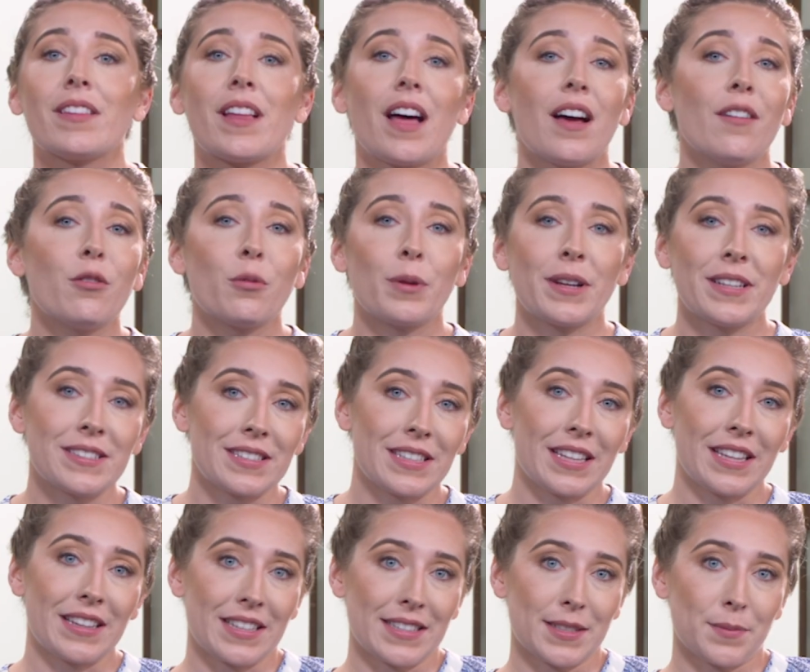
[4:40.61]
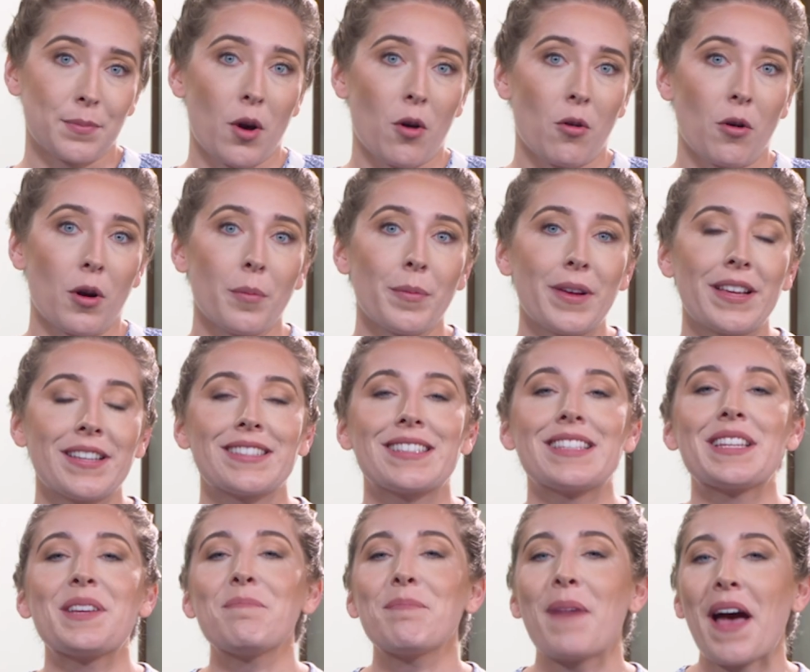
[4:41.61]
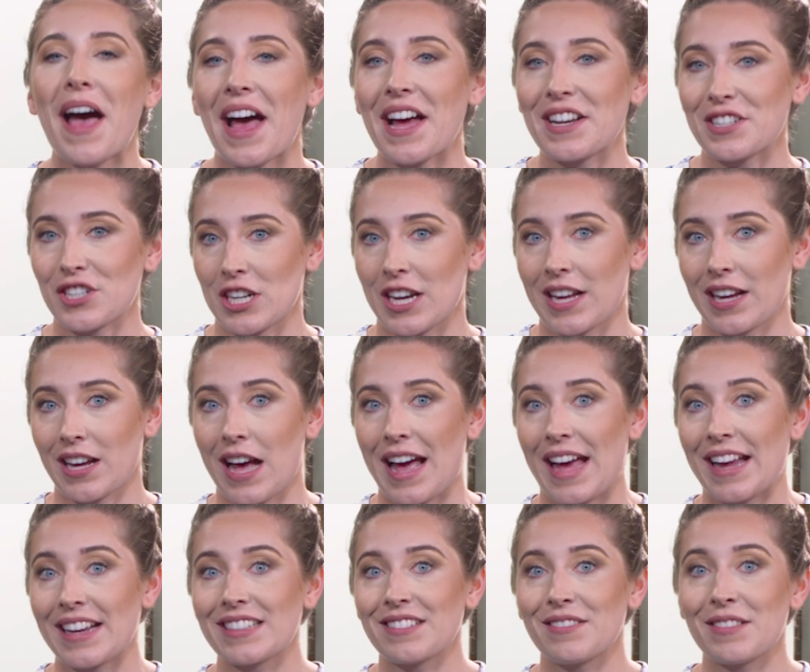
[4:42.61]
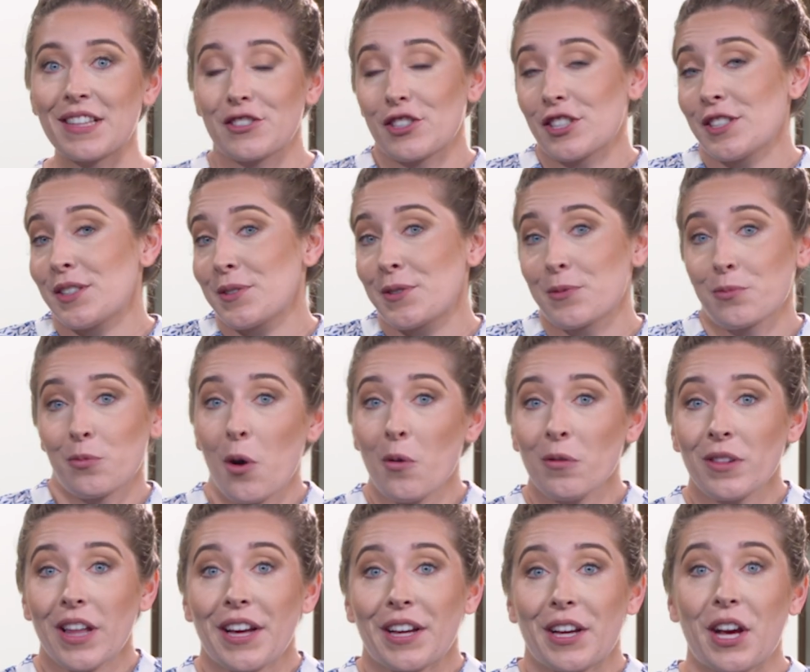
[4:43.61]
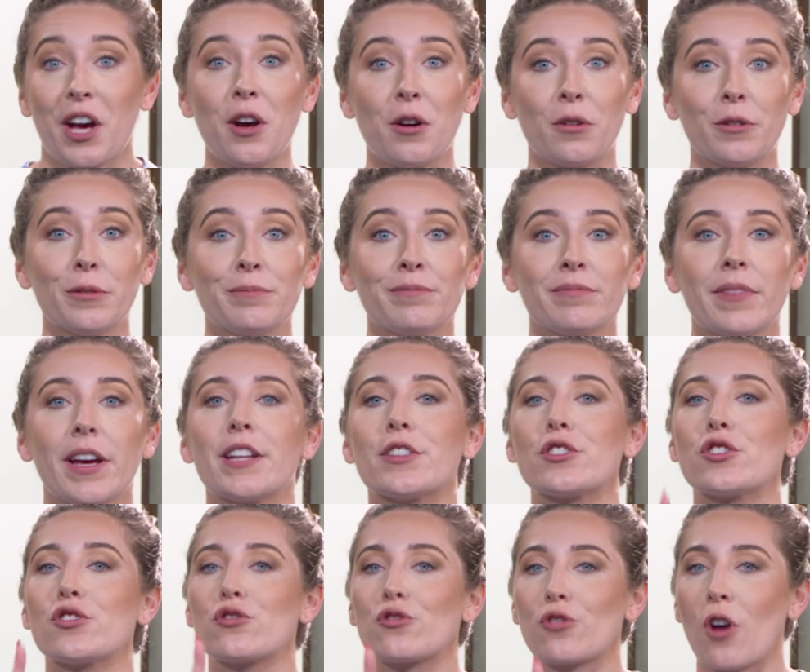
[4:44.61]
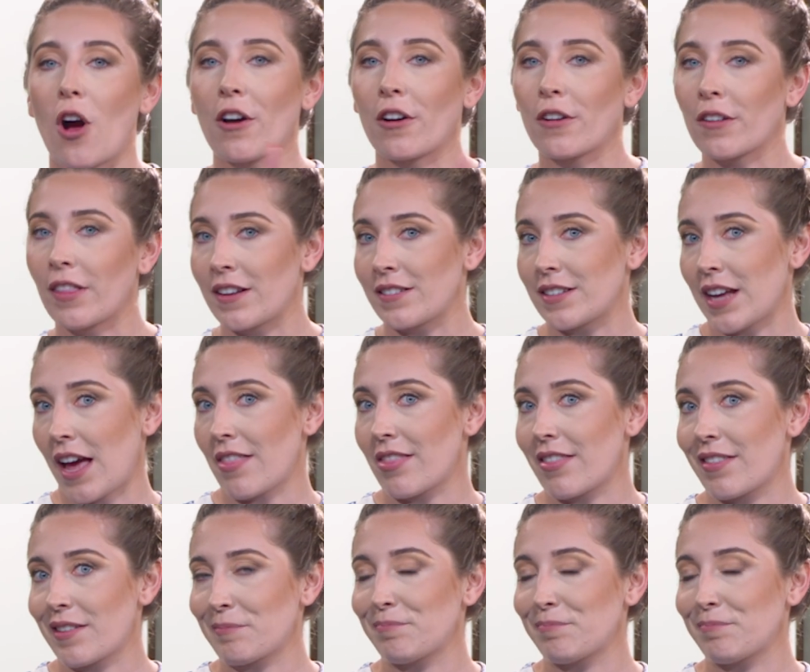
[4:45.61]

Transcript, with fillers: love we see in this poem is the passionate kind that just won't let go. It's stronger than death.